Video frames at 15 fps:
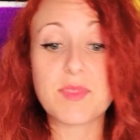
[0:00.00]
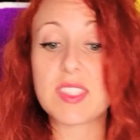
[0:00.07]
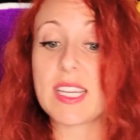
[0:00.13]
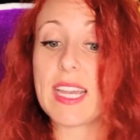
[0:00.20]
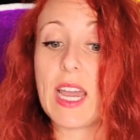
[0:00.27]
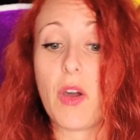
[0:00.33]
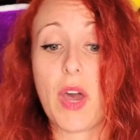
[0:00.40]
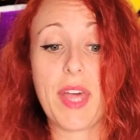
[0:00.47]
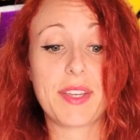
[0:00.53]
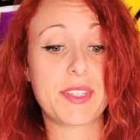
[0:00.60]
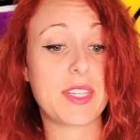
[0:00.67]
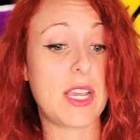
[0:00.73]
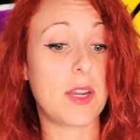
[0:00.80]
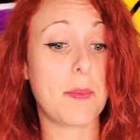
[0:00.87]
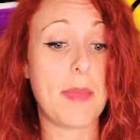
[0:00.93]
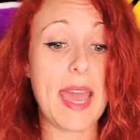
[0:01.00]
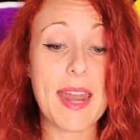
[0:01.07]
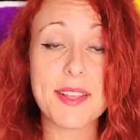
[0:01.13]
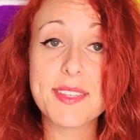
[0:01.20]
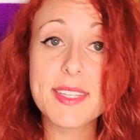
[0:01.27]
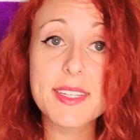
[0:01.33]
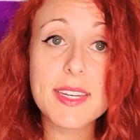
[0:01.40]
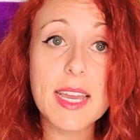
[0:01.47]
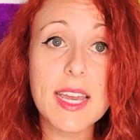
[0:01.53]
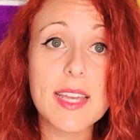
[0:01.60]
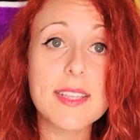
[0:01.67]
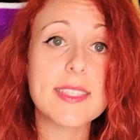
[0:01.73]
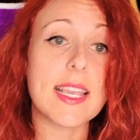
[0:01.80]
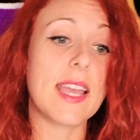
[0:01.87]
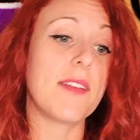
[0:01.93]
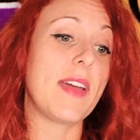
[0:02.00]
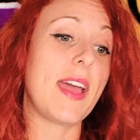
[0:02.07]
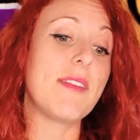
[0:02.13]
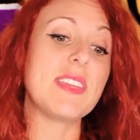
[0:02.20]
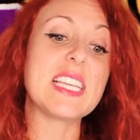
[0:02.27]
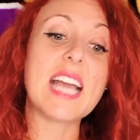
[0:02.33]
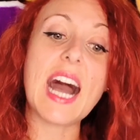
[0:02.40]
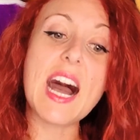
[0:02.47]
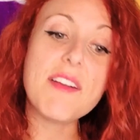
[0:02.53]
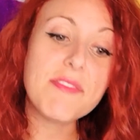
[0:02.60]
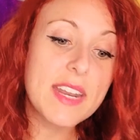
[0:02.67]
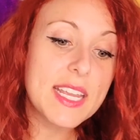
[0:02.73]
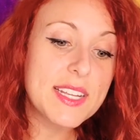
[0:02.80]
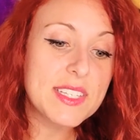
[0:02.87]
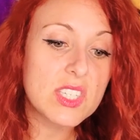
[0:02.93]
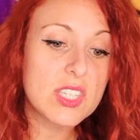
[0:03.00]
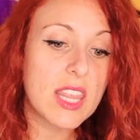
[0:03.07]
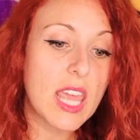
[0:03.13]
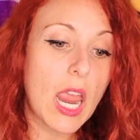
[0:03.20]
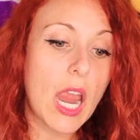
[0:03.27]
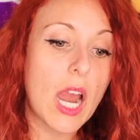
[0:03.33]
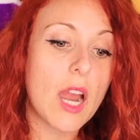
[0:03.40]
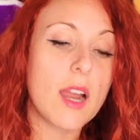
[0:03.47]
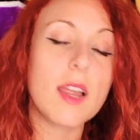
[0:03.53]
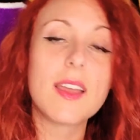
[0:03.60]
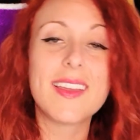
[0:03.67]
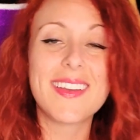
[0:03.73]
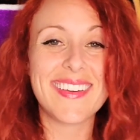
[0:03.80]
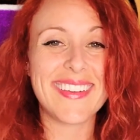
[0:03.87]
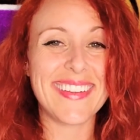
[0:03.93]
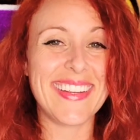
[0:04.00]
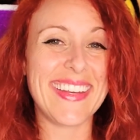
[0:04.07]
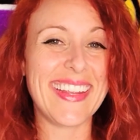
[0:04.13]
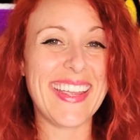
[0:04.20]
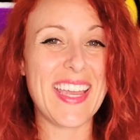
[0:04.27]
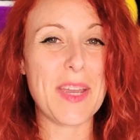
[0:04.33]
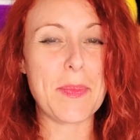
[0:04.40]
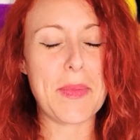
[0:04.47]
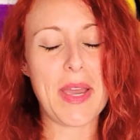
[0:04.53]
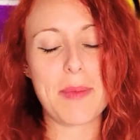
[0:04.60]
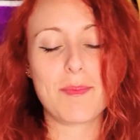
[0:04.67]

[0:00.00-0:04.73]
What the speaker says: See how Alexander Madison does. I have heavy confidence there in him.